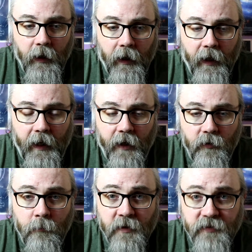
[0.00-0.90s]

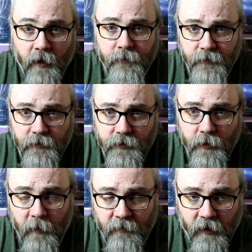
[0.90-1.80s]
And myself and
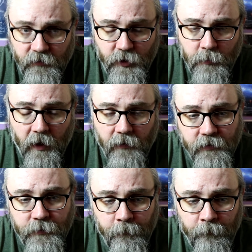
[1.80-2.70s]
two of my friends, two
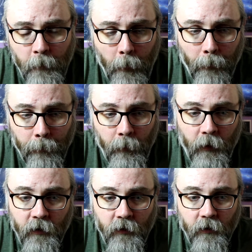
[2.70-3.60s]
brothers,
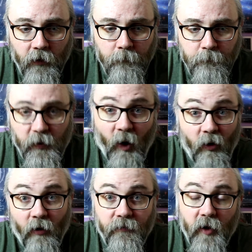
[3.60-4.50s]
had
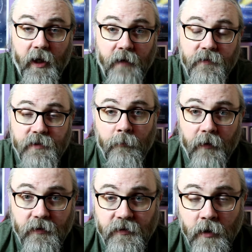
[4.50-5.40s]
gone off looking for
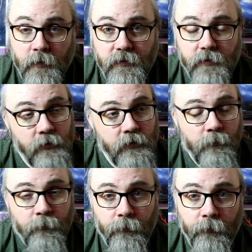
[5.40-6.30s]
something to do, as
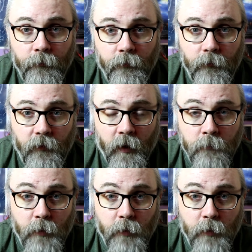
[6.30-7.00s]
young